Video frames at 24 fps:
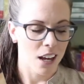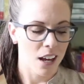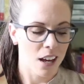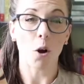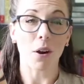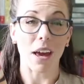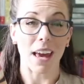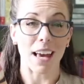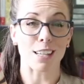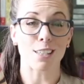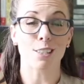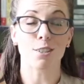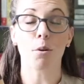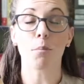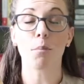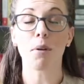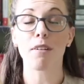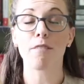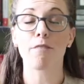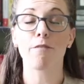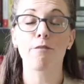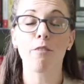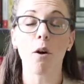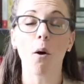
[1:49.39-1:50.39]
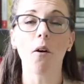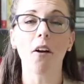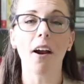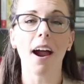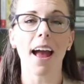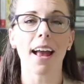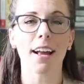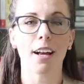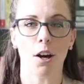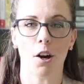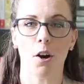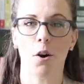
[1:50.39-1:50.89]
Okay, so before
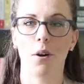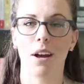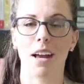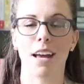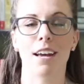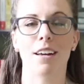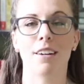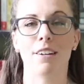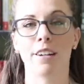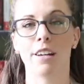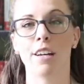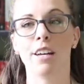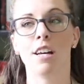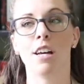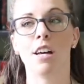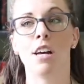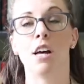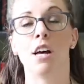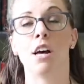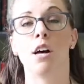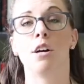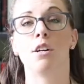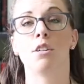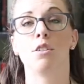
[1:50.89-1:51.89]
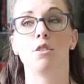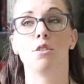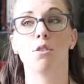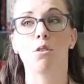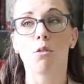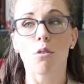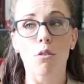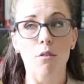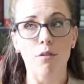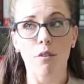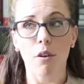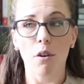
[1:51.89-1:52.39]
I go in
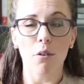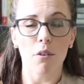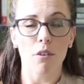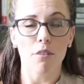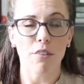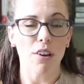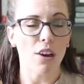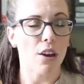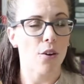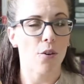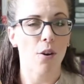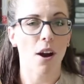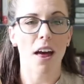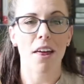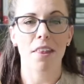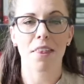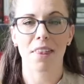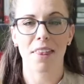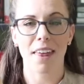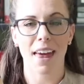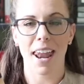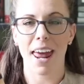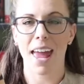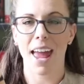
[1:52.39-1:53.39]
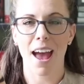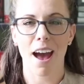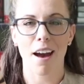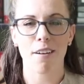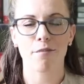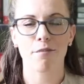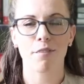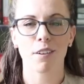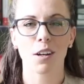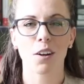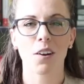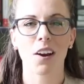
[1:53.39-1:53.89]
to the full review that I
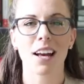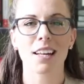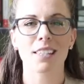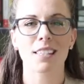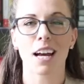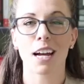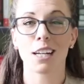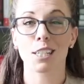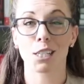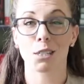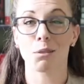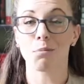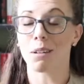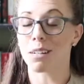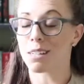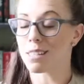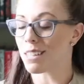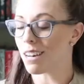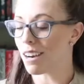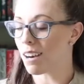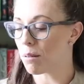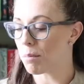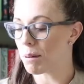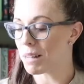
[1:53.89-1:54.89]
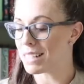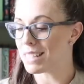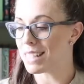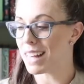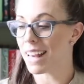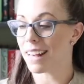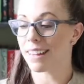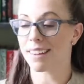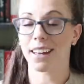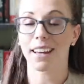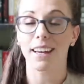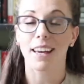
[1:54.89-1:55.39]
have for you guys, I just want to start off by
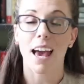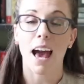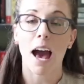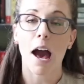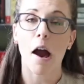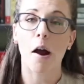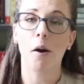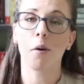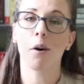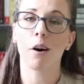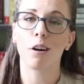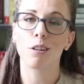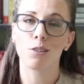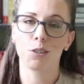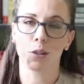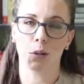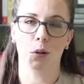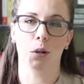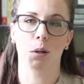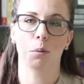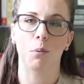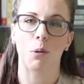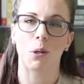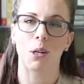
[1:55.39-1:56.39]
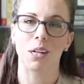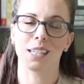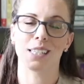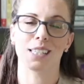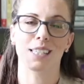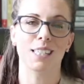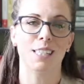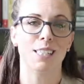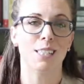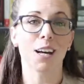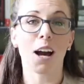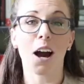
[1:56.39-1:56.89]
saying, like, how adorable
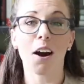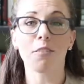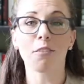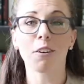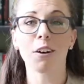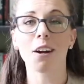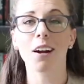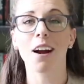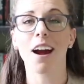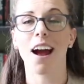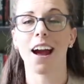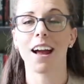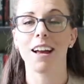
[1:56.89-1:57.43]
is this cover?